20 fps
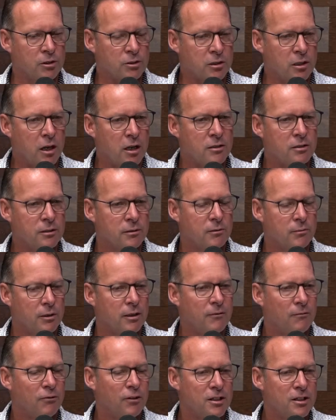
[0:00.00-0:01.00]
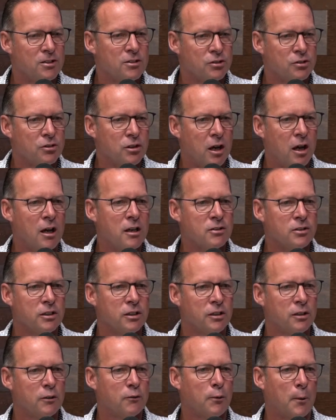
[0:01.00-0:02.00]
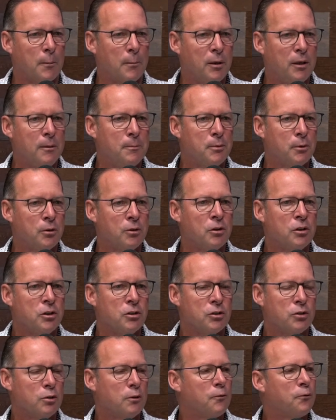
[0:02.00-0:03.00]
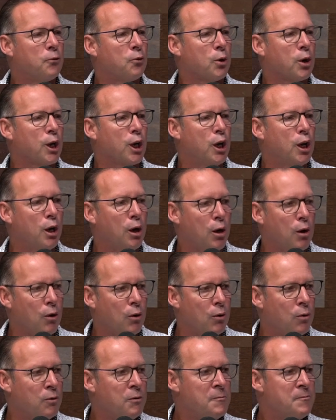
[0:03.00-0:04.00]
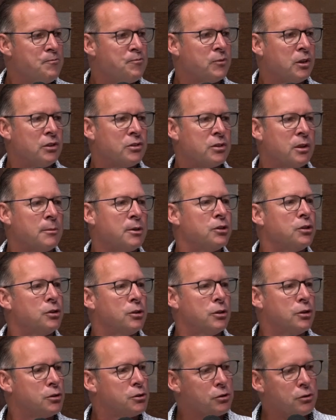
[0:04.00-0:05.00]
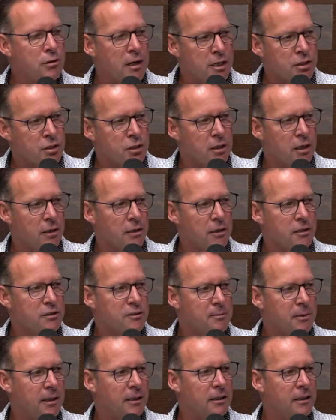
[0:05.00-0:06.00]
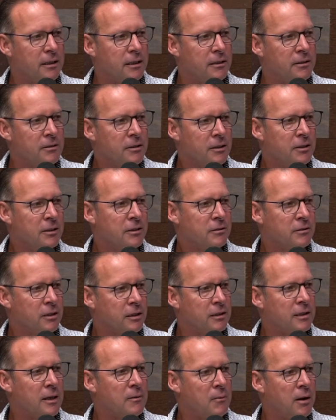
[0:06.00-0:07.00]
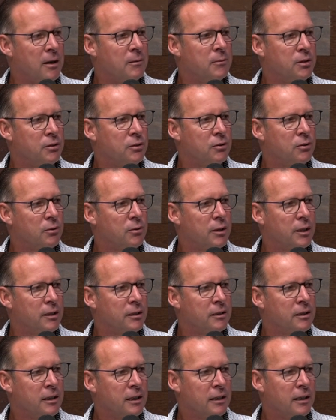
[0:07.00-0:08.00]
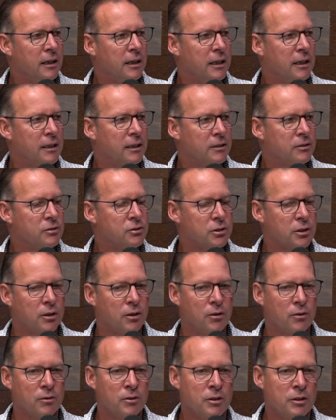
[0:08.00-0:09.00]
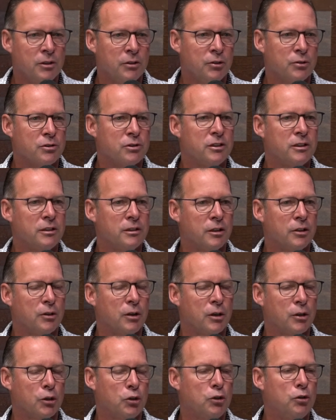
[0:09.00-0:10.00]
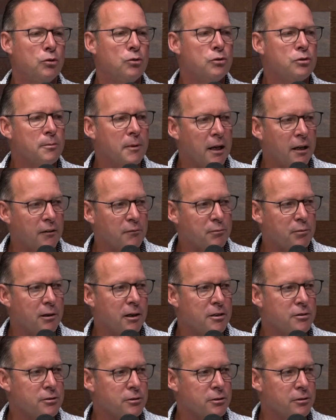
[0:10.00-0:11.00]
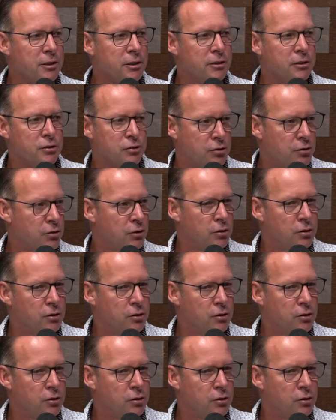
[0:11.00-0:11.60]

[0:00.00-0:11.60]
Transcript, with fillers: what's causing what inflation is causing is for people to forego some of the discretionary spending that they might be doing. And so you're seeing a, a huge amount of pressure in the,